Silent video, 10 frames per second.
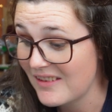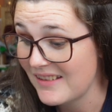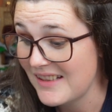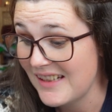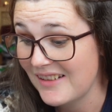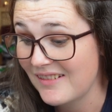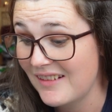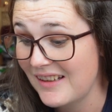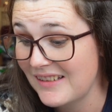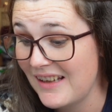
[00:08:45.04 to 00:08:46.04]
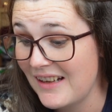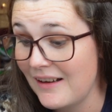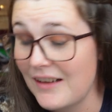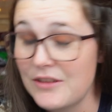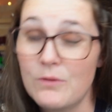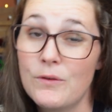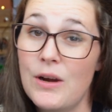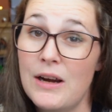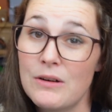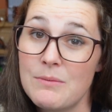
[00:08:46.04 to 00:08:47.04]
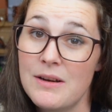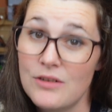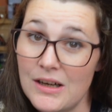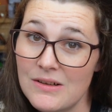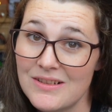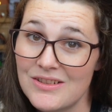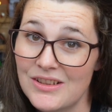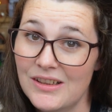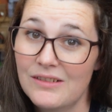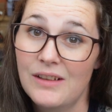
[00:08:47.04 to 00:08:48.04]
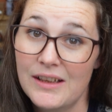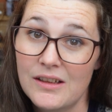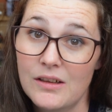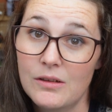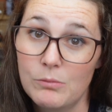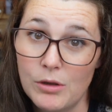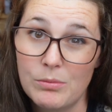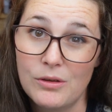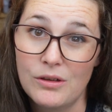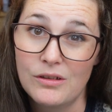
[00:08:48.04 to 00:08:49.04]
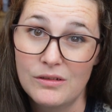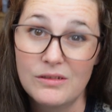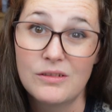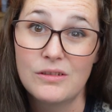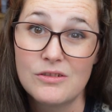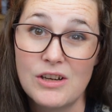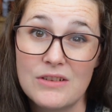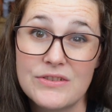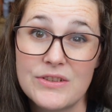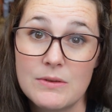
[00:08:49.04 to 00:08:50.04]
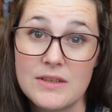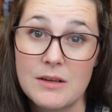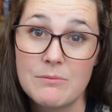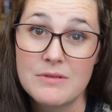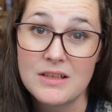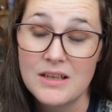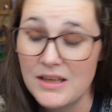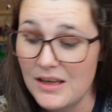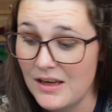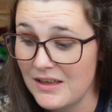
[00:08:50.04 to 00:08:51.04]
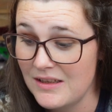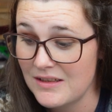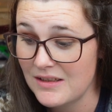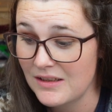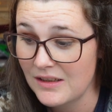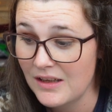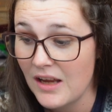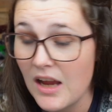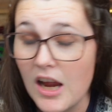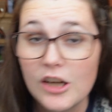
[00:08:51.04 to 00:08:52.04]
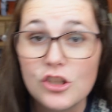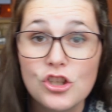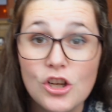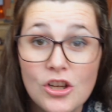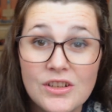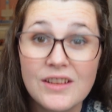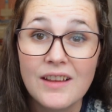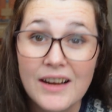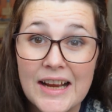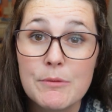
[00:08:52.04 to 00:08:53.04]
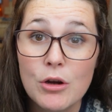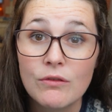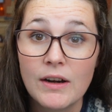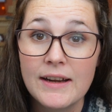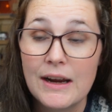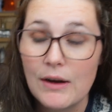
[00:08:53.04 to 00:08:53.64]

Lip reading: Yeah, and I don't know how to make trousers yet, like proper trousers with zips. It is a journey that I'm on right now.